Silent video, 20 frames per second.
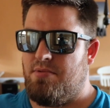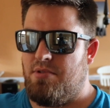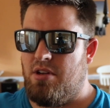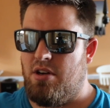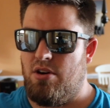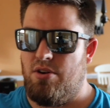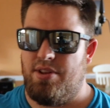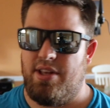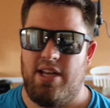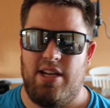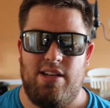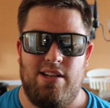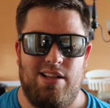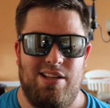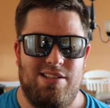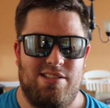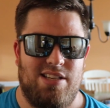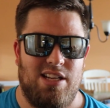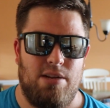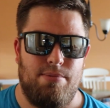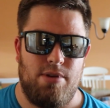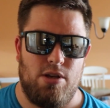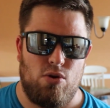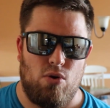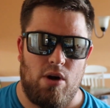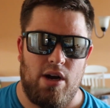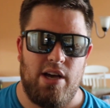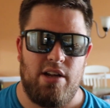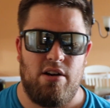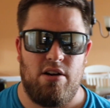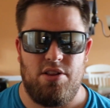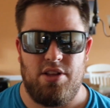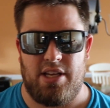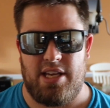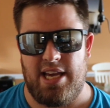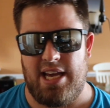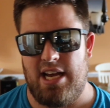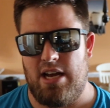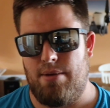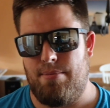know that it's gonna be quieter in the
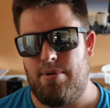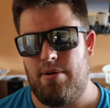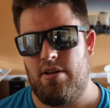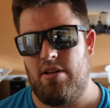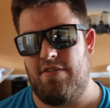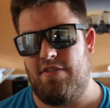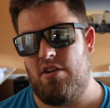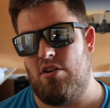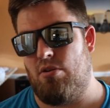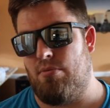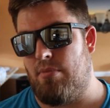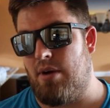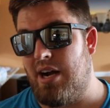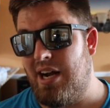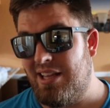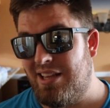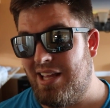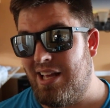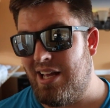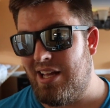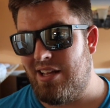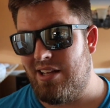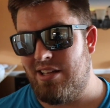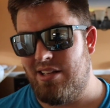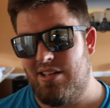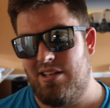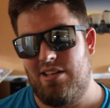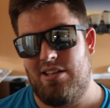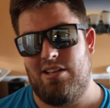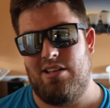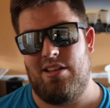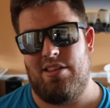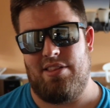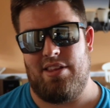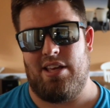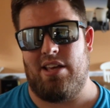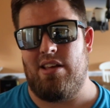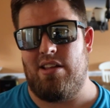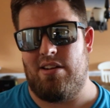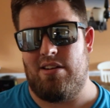cab. If you don't mind that,
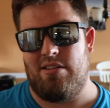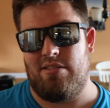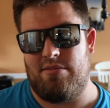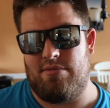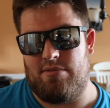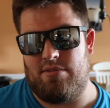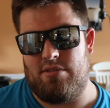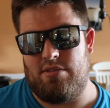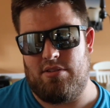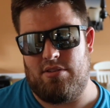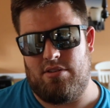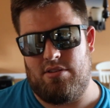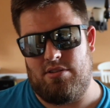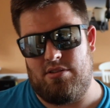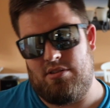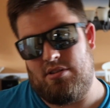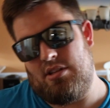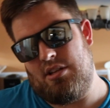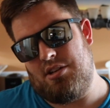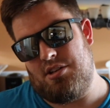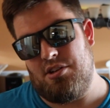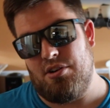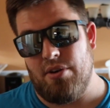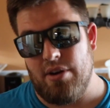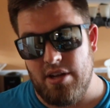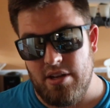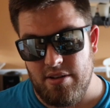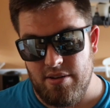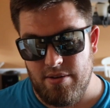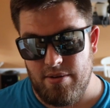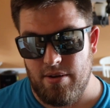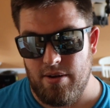then do it.